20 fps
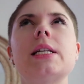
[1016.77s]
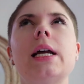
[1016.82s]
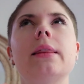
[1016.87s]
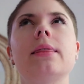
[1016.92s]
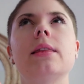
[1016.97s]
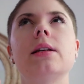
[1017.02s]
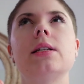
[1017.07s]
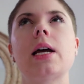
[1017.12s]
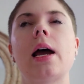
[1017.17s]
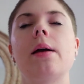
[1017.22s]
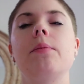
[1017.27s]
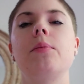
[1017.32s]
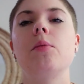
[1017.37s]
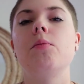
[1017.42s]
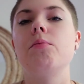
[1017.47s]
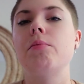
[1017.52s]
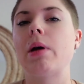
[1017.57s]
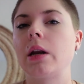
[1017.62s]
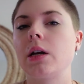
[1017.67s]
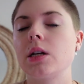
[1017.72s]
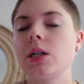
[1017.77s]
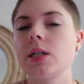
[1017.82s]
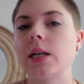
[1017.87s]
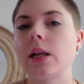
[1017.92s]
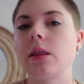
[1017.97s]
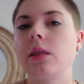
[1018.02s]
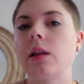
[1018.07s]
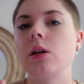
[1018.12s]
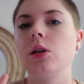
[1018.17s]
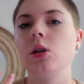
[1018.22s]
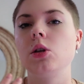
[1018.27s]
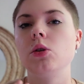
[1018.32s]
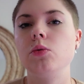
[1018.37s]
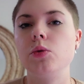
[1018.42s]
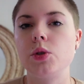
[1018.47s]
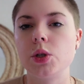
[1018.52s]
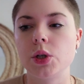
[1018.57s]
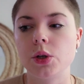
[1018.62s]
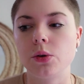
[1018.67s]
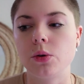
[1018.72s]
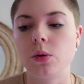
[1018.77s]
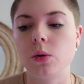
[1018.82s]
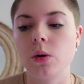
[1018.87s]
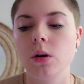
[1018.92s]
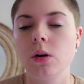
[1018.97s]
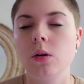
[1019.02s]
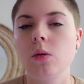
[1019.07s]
not the type of medicine that you do